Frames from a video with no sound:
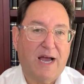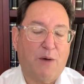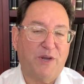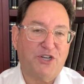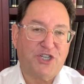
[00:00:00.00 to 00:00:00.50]

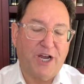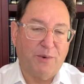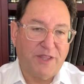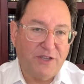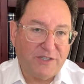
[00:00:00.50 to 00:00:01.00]
I want to share
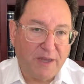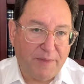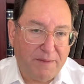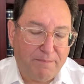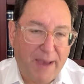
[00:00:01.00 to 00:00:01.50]
with you
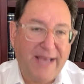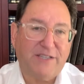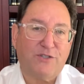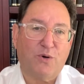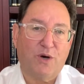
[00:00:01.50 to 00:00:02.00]
something
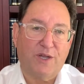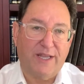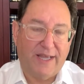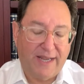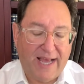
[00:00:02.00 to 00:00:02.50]
based
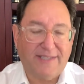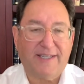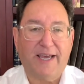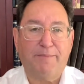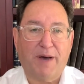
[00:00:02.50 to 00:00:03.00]
on an
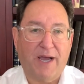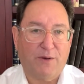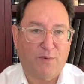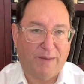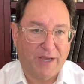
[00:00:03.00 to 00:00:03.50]
essay by
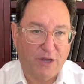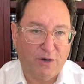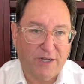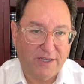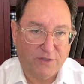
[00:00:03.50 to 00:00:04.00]
Rabbi
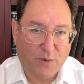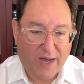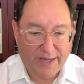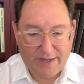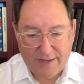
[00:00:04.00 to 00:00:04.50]
Yochanan
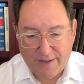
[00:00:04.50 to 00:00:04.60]
Zweig.